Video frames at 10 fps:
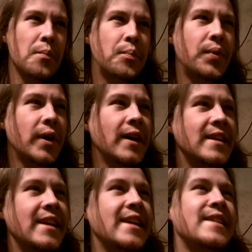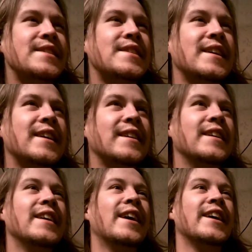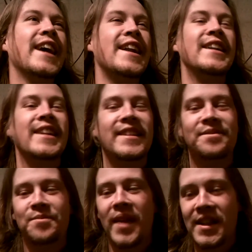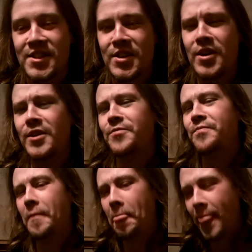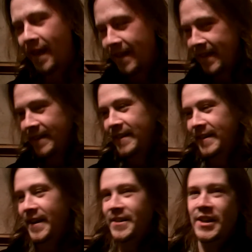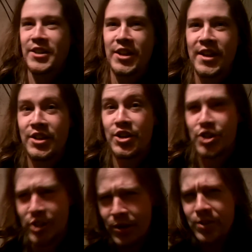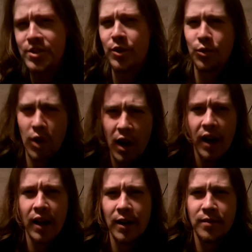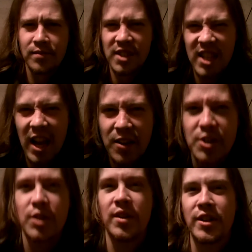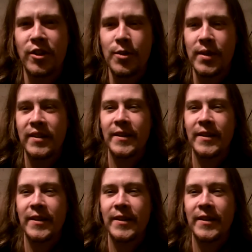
But that song. It just suits the raw sound to it, you know what I mean?